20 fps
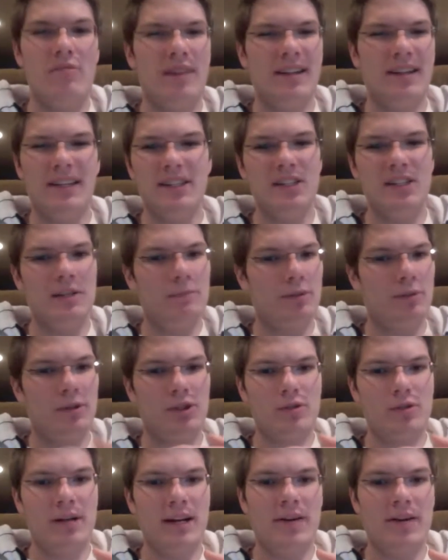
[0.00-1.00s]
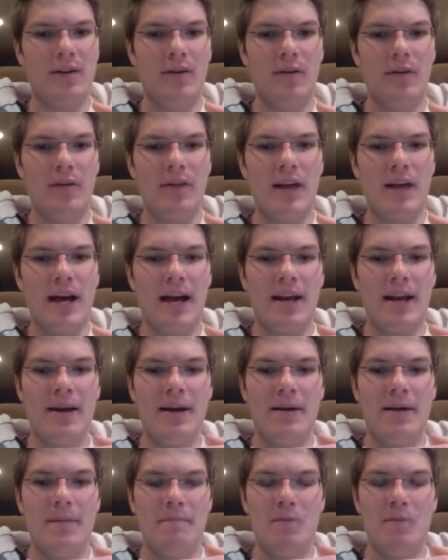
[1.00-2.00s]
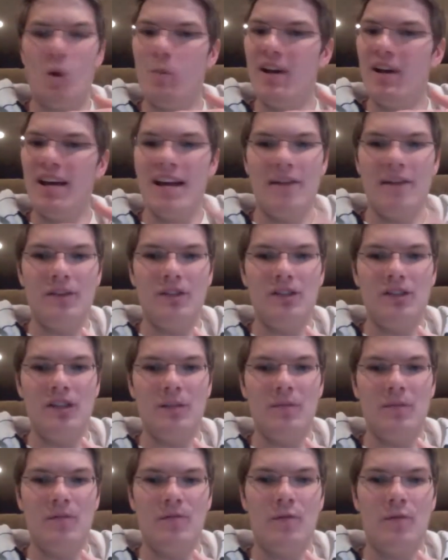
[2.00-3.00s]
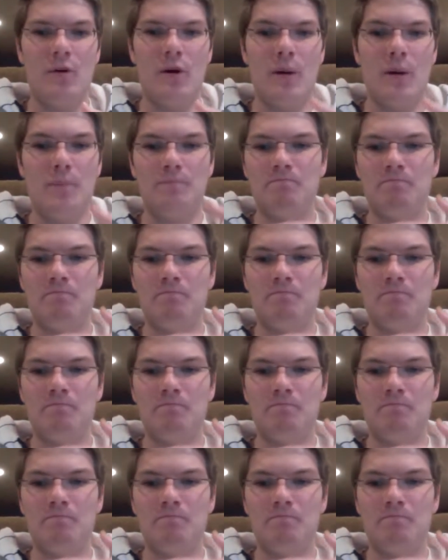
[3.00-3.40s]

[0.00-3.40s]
realistic portrayal that nobody had ever seen before.